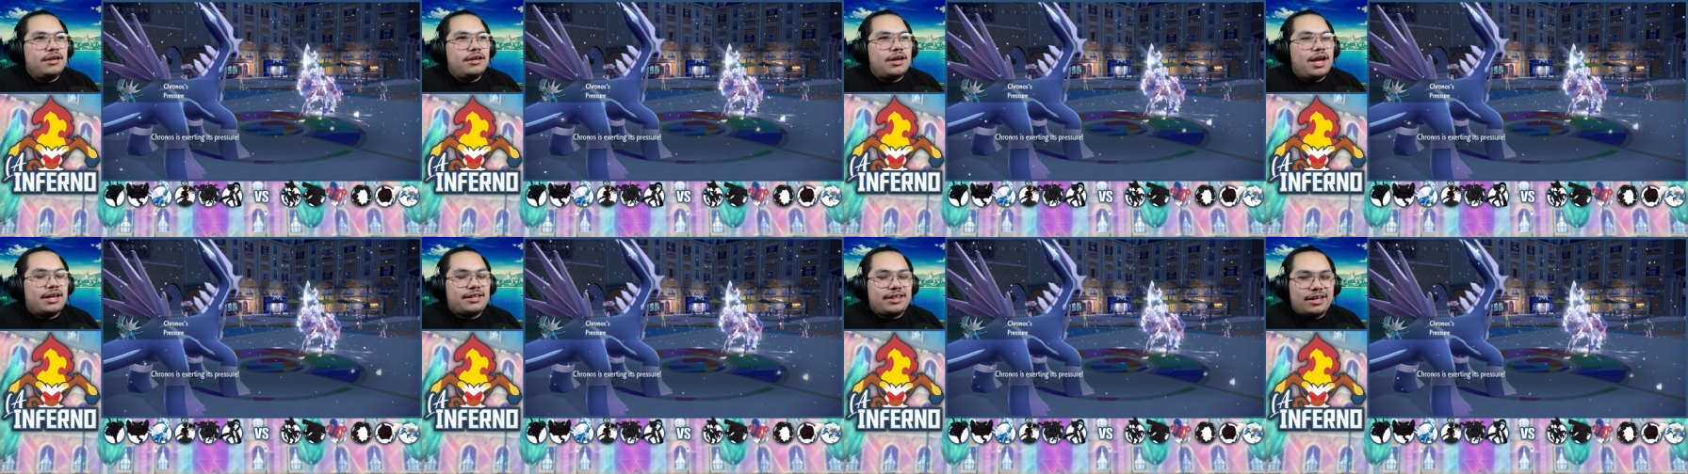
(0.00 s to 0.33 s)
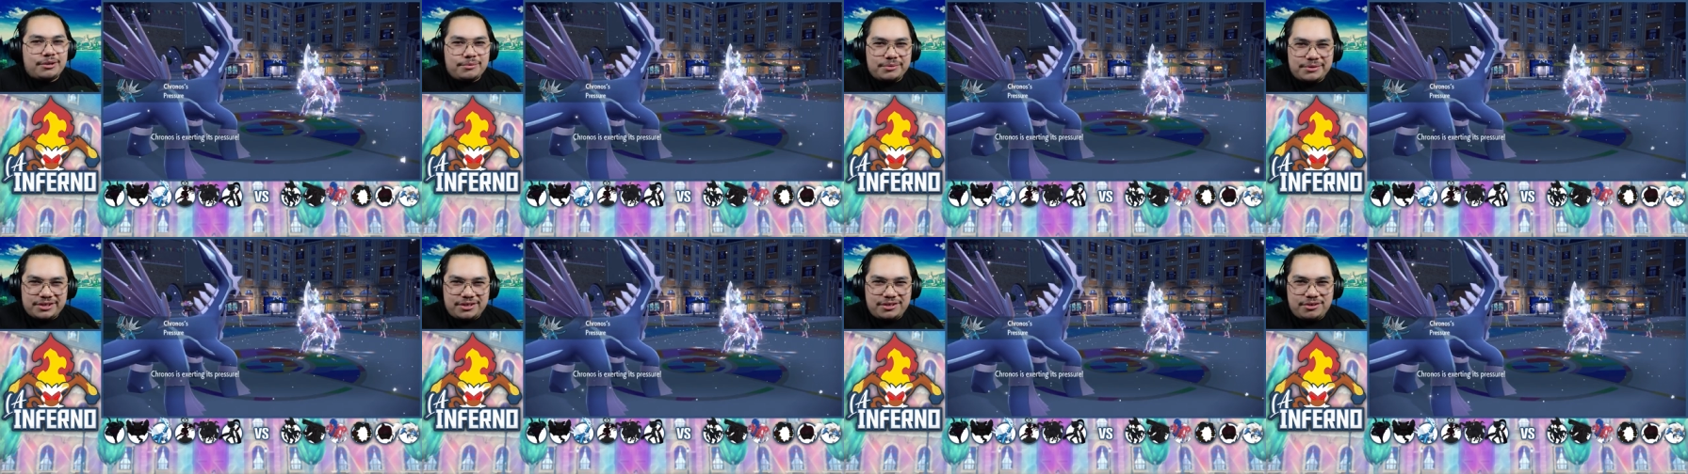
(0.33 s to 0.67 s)
I thought
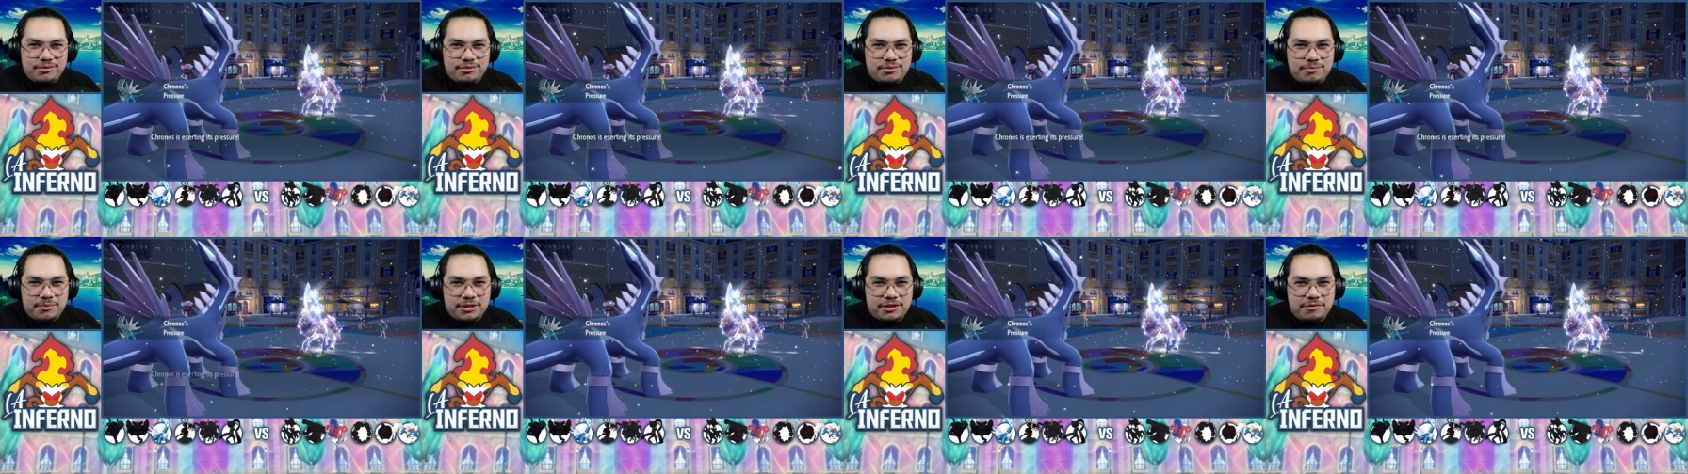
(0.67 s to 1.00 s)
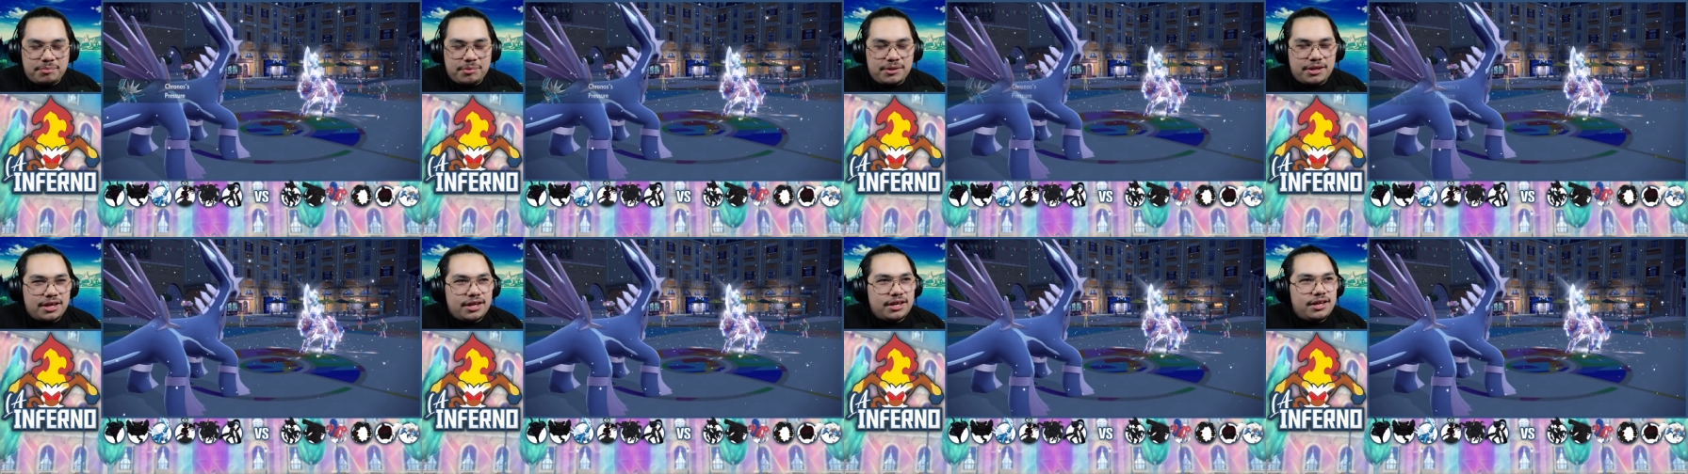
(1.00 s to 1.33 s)
it was a huge
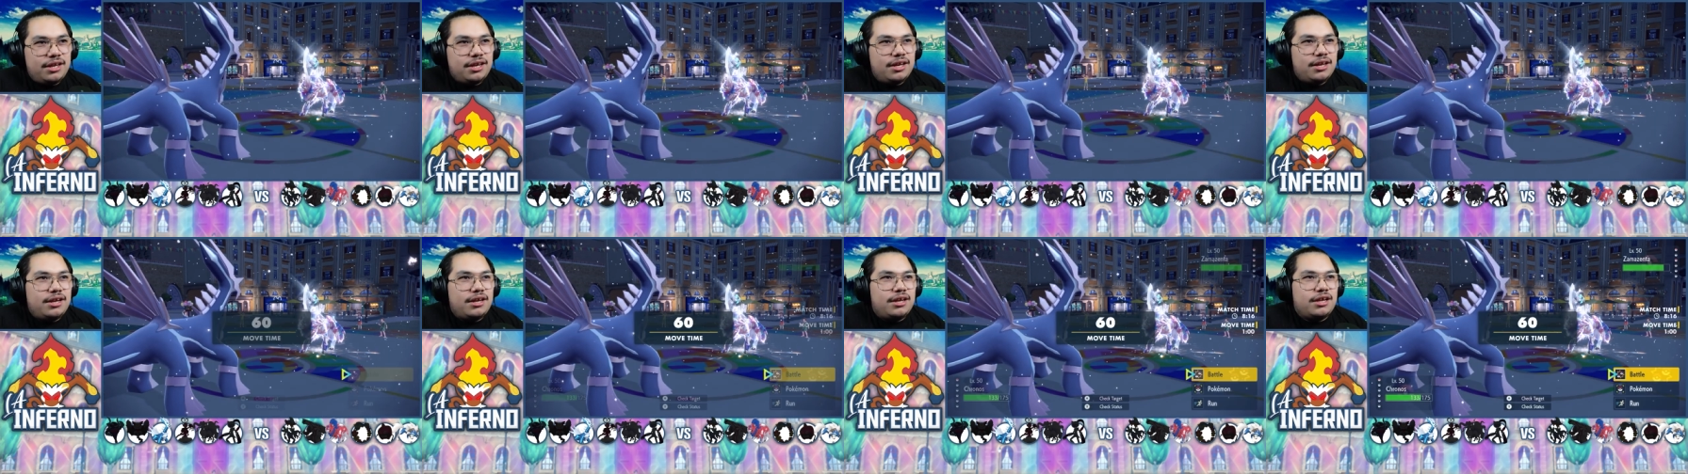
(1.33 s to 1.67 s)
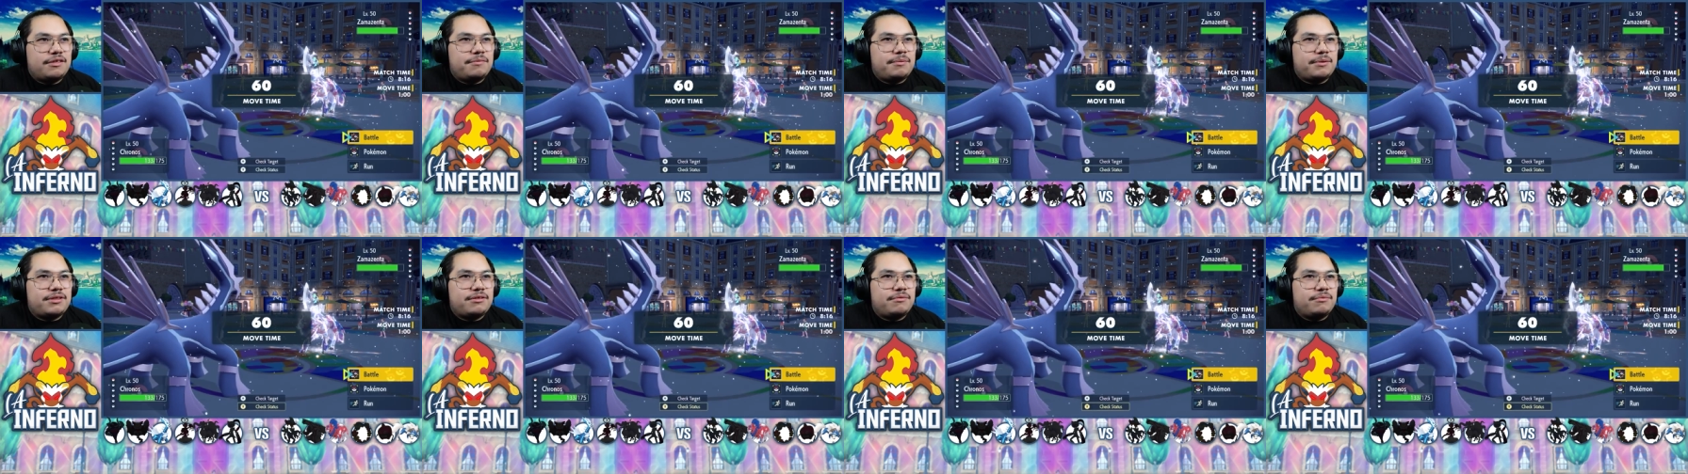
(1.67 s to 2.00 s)
misplay,
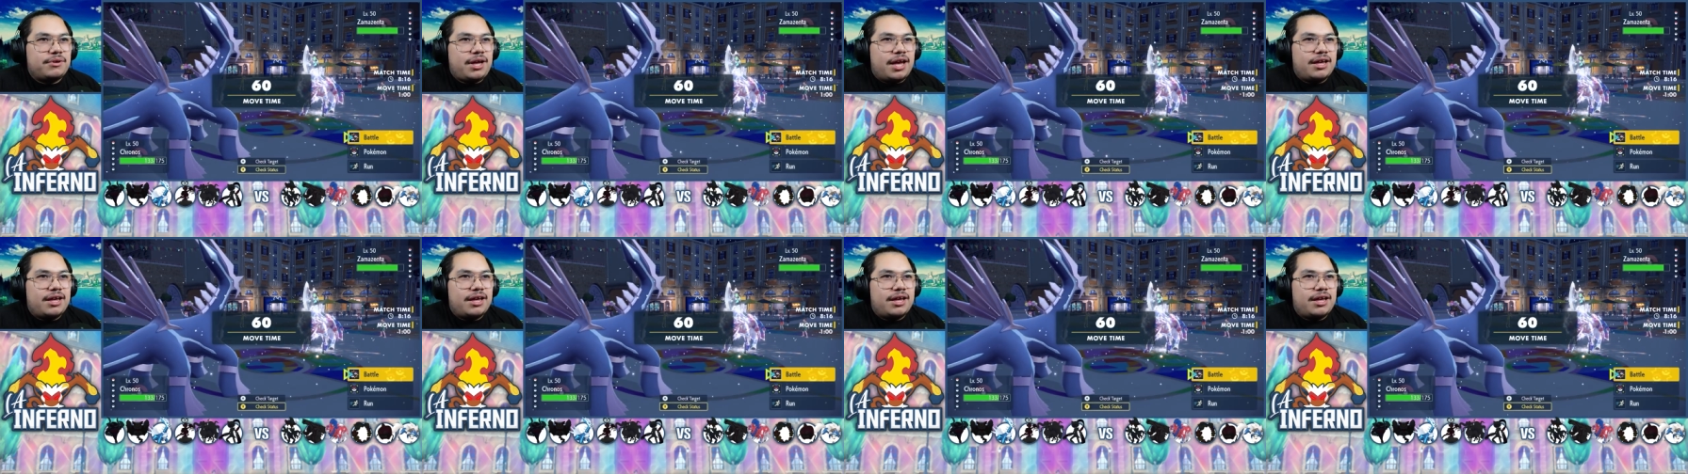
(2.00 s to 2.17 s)
especially